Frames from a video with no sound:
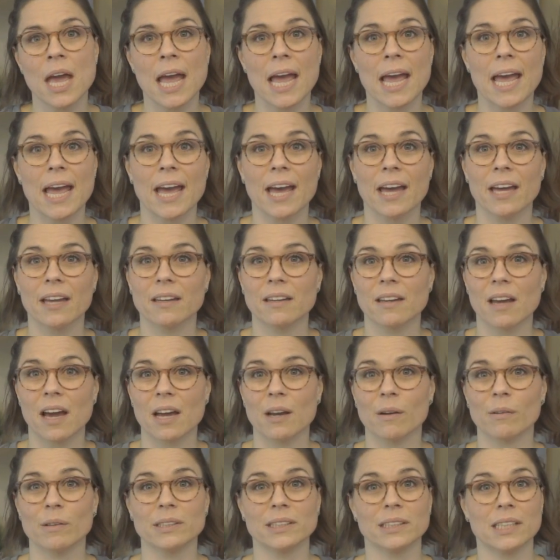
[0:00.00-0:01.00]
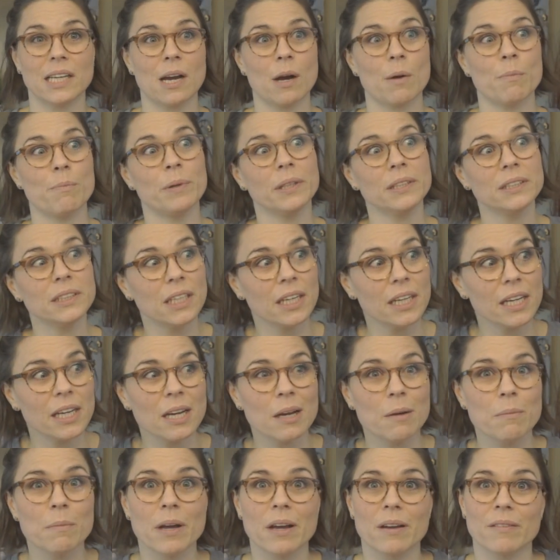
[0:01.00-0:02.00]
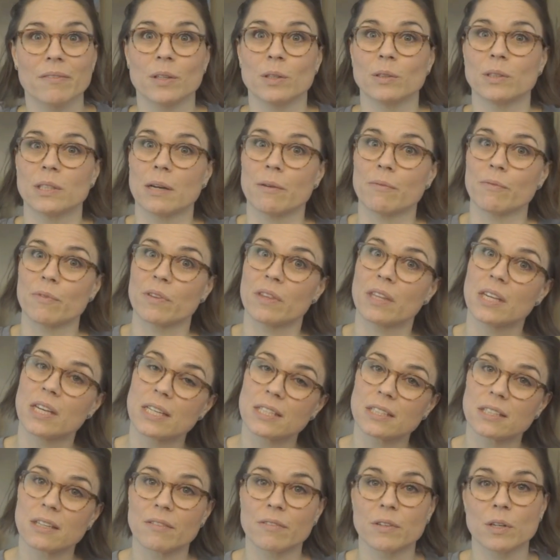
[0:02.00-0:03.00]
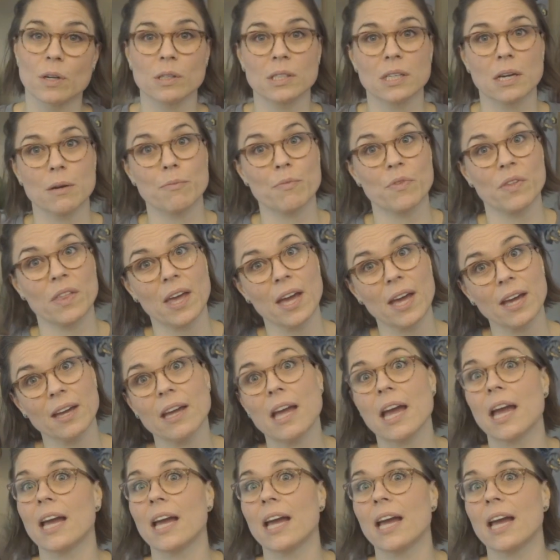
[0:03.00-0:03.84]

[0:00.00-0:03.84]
And I always say how busy I am. I have no time for this, I have no time for that.